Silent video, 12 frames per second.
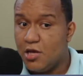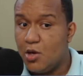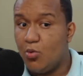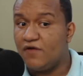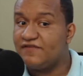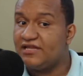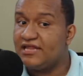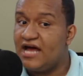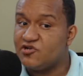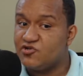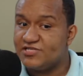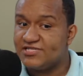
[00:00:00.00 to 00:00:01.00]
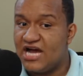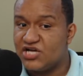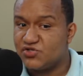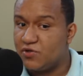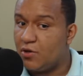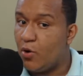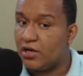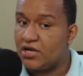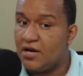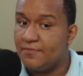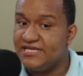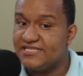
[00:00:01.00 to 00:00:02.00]
one of the largest national oil
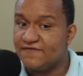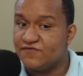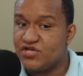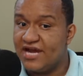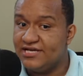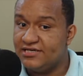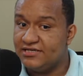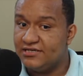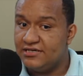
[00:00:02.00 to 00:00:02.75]
companies of China,